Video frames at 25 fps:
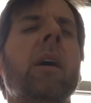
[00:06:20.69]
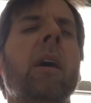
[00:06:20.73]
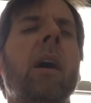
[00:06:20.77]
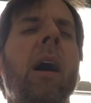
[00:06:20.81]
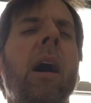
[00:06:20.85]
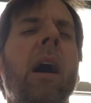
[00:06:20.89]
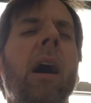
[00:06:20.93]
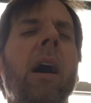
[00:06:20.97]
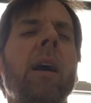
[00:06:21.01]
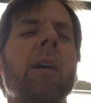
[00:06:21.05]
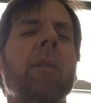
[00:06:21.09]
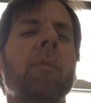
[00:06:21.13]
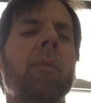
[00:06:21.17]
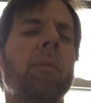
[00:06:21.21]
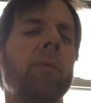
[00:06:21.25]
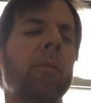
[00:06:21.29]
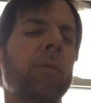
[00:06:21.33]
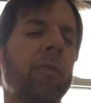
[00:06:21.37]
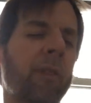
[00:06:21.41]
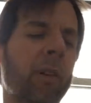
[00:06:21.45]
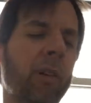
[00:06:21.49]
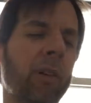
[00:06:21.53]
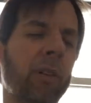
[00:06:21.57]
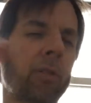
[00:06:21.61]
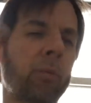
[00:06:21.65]
I
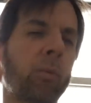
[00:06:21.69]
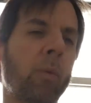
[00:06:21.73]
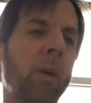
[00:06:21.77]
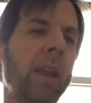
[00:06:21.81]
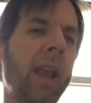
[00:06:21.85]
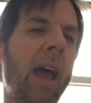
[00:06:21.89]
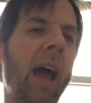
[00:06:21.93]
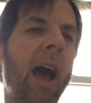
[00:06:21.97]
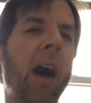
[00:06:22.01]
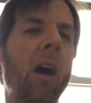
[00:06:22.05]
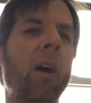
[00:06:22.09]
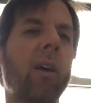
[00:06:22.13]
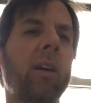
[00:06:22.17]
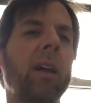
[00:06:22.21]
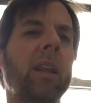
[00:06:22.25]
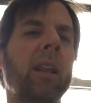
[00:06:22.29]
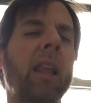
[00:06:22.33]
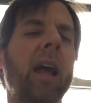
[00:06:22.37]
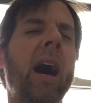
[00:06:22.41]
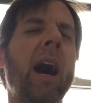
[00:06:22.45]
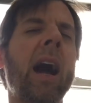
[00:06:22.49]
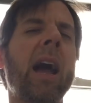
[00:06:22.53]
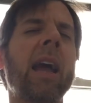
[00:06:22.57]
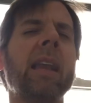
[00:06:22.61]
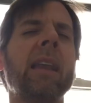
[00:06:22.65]
first went
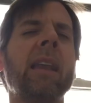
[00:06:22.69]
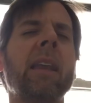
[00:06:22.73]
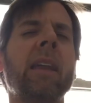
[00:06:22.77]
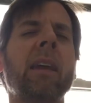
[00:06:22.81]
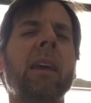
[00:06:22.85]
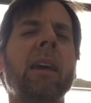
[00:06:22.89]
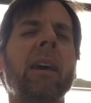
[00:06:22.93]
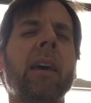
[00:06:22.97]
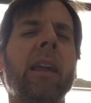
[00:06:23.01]
alkaline,